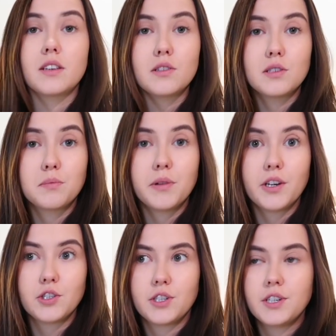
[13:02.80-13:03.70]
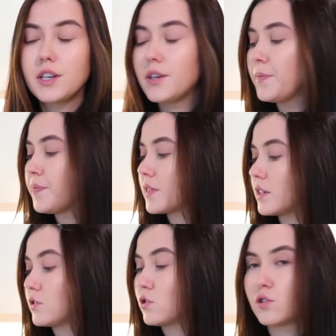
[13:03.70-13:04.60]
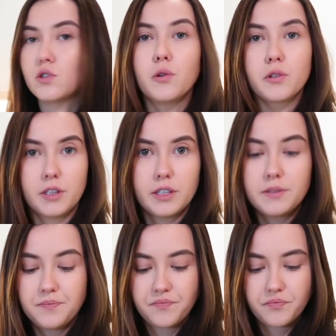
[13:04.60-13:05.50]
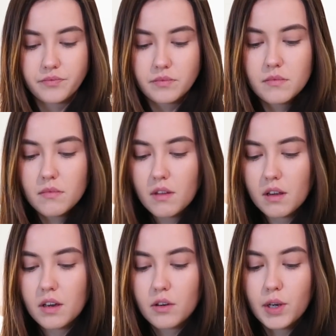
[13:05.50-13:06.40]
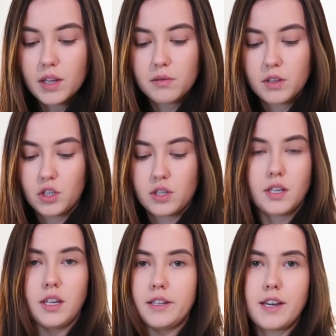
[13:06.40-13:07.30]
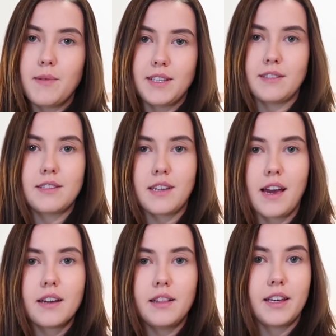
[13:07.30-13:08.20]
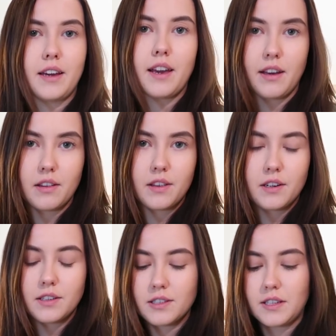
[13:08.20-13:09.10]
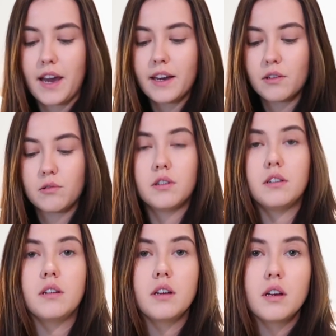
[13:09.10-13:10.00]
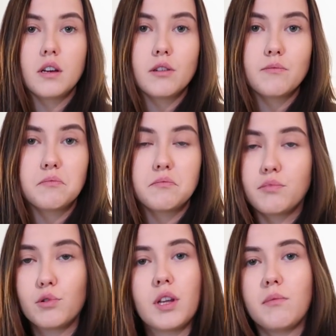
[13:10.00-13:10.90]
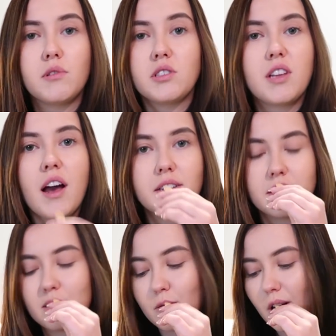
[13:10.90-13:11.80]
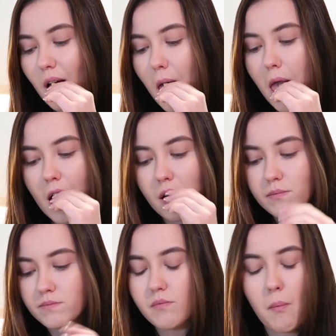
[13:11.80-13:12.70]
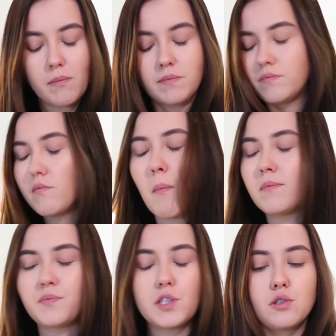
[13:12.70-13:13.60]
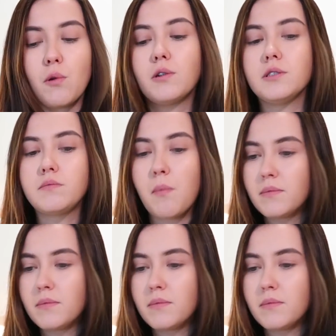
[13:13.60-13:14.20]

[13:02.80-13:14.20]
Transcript: a guilty pleasure. They're so good. You can just eat them as a snack, like a healthier snack, or put them in salads as well. Mm, so good.